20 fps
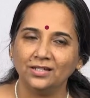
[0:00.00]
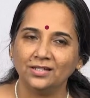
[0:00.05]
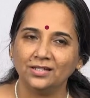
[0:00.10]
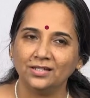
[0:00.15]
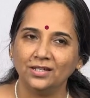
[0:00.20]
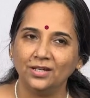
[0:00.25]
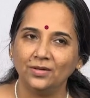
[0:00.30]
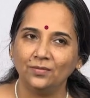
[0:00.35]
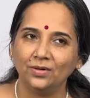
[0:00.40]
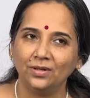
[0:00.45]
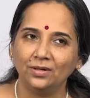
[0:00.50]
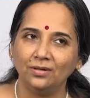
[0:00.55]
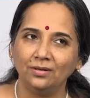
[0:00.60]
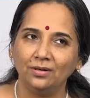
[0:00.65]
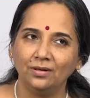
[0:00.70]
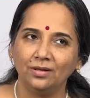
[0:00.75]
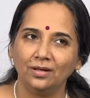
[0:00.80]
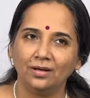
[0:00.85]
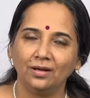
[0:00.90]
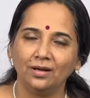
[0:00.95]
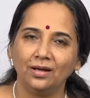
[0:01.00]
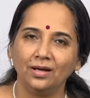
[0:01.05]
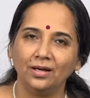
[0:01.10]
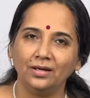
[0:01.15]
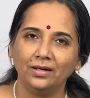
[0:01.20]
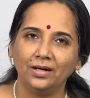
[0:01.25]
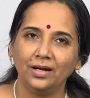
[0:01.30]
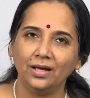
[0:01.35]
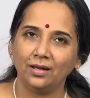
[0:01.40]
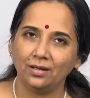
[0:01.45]
given a
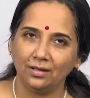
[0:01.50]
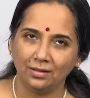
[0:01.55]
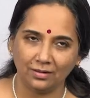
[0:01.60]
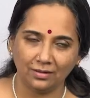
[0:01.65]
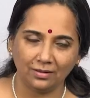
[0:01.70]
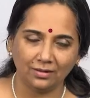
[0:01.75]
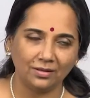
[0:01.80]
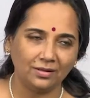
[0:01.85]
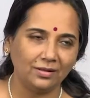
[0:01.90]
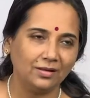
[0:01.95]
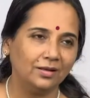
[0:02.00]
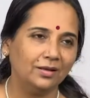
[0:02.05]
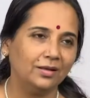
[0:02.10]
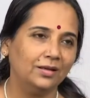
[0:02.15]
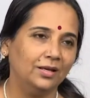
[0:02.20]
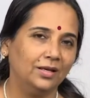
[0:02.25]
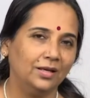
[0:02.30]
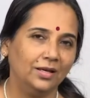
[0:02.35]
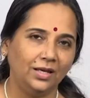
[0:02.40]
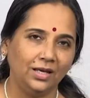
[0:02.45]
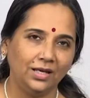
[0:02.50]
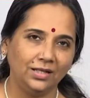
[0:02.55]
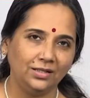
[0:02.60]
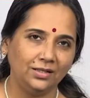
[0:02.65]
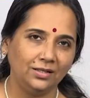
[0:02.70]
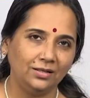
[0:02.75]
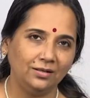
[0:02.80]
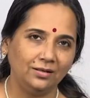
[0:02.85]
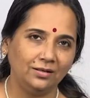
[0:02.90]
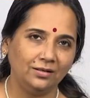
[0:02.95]
Kannada ang in
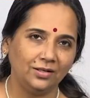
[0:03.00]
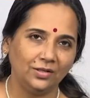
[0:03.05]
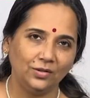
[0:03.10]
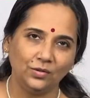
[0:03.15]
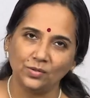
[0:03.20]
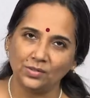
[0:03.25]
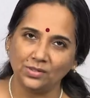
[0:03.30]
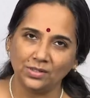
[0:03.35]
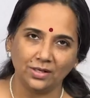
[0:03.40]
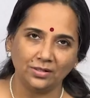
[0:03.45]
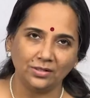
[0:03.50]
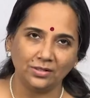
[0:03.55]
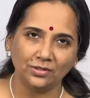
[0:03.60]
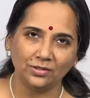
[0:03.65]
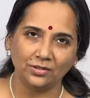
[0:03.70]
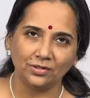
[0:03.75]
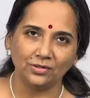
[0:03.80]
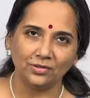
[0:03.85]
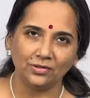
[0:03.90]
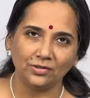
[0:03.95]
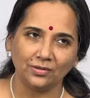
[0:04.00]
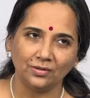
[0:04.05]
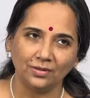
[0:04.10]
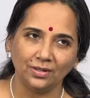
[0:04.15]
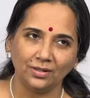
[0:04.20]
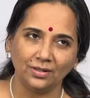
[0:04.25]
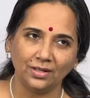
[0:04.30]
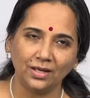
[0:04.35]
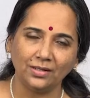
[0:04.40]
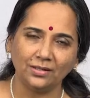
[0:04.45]
the Hindustani tradition,
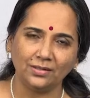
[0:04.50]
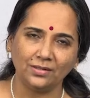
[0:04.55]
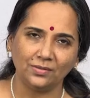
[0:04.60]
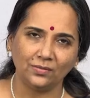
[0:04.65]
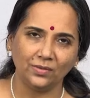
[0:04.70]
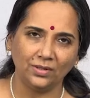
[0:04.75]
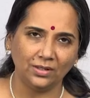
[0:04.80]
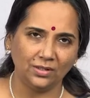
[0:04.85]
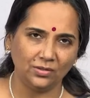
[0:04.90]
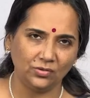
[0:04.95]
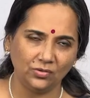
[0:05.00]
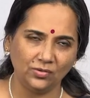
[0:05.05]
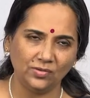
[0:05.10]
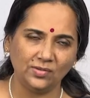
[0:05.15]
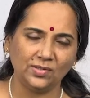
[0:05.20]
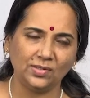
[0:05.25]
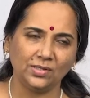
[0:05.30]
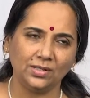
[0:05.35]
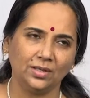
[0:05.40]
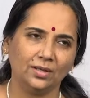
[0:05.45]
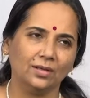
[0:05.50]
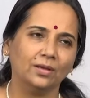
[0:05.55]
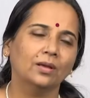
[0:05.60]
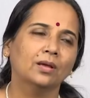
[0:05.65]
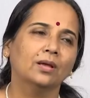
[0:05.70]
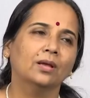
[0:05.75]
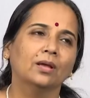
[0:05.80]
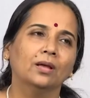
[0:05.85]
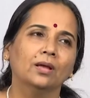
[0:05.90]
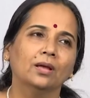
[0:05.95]
and that is very interesting
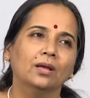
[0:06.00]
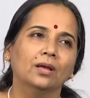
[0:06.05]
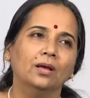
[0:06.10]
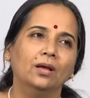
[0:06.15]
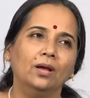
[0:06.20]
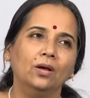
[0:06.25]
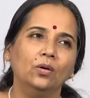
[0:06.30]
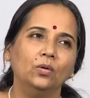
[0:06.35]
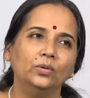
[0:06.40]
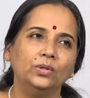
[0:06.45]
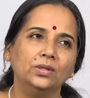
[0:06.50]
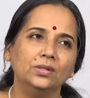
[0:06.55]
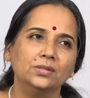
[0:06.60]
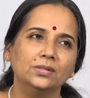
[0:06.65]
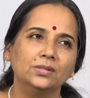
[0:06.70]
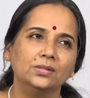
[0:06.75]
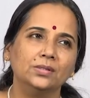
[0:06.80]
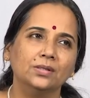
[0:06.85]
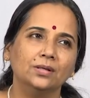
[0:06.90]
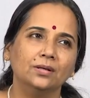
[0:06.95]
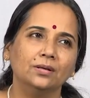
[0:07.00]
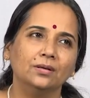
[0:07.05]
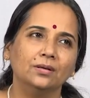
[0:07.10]
how this